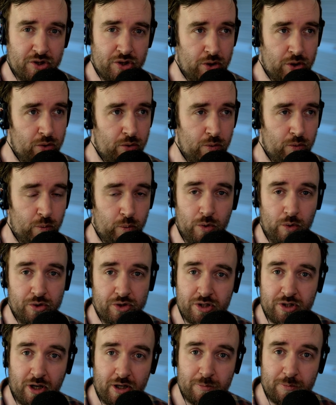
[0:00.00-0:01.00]
two wood
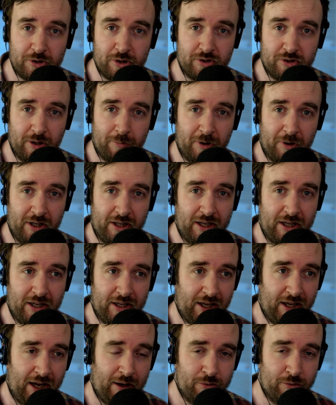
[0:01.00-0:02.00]
types you typically
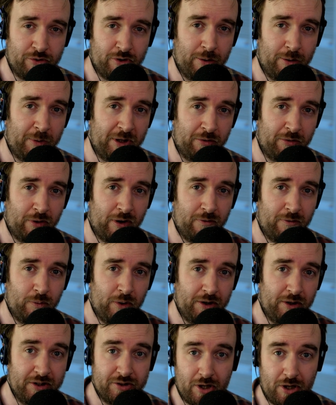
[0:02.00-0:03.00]
encounter in a Minecraft
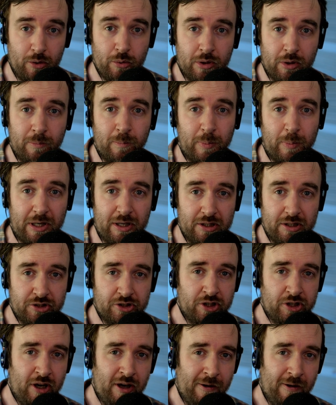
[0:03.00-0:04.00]
world. It's oak and birch.